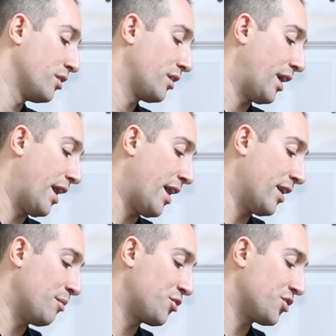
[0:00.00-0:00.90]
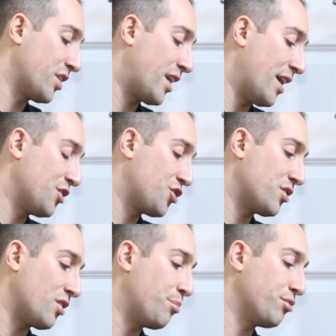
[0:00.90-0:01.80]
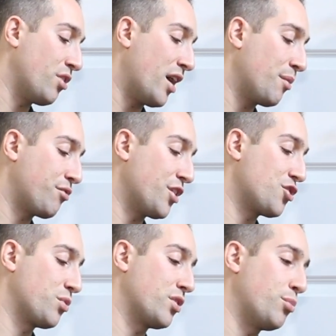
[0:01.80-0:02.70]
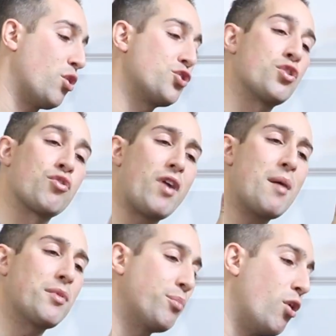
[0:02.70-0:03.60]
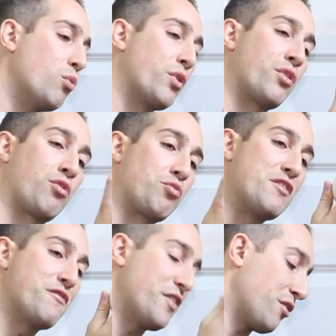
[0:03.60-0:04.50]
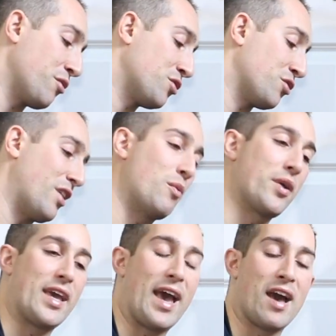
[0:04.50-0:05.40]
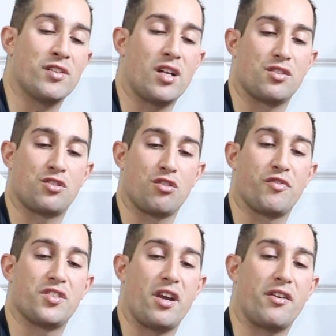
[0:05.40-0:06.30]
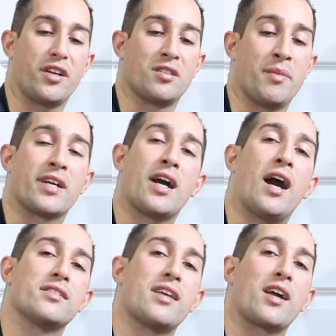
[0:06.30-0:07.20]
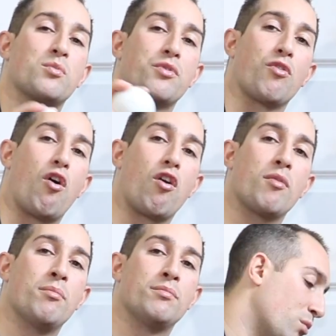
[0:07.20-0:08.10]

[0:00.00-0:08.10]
And I'm just applying pressure with the ball. You can grab the ball with 3 fingers so that way you have a lot of surface area to make contact with your arm.